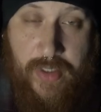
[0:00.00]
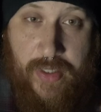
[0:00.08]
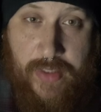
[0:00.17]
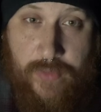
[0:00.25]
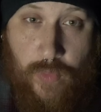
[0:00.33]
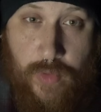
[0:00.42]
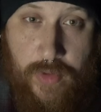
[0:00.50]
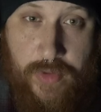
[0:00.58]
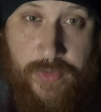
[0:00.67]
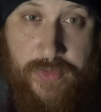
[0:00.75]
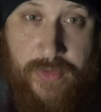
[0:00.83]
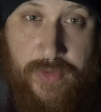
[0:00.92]
and the
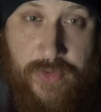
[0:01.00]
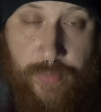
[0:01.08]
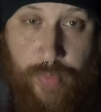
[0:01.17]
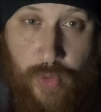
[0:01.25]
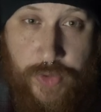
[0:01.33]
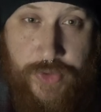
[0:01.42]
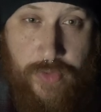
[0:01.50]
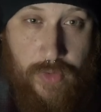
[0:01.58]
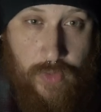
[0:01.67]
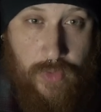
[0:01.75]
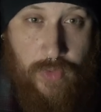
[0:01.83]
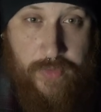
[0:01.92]
words, Support your
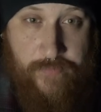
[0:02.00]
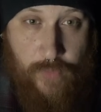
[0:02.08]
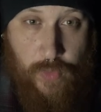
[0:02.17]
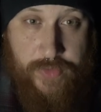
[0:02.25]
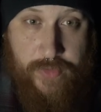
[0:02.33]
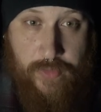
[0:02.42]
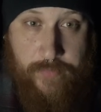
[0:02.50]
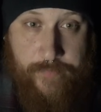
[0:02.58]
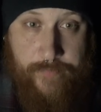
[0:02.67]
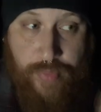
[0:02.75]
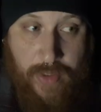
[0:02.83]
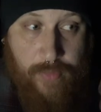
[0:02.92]
local enforcer.
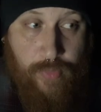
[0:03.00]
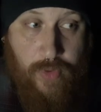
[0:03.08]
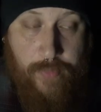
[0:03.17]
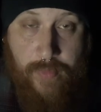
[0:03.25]
Proud Boy